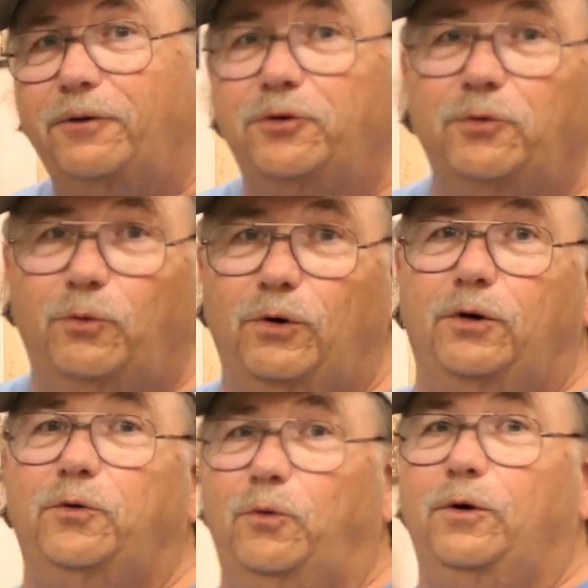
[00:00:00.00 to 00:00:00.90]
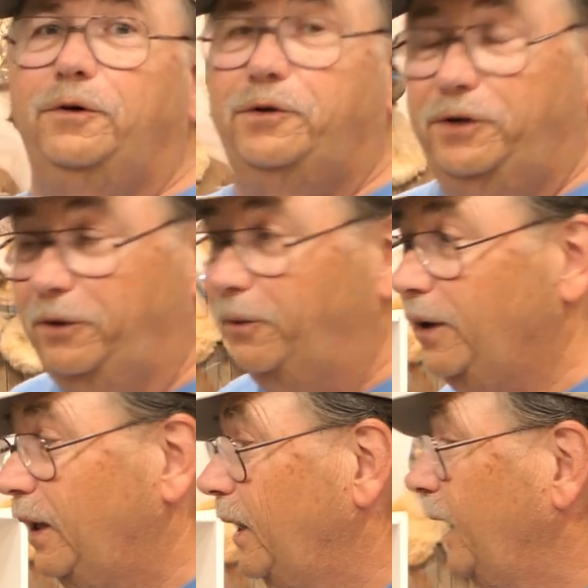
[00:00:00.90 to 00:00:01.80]
to World War II.
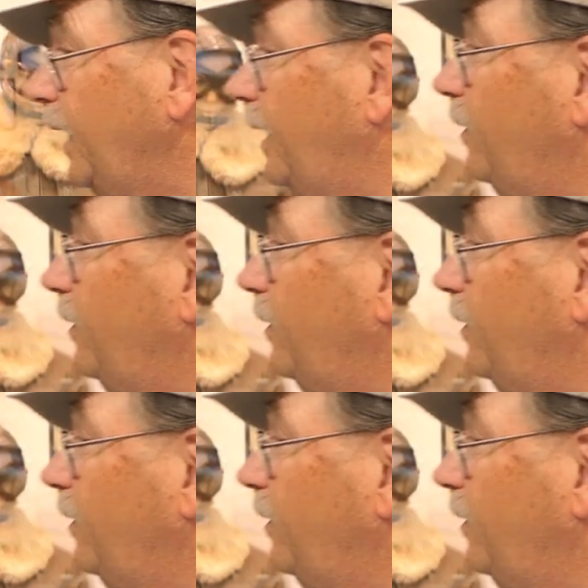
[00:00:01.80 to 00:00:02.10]
It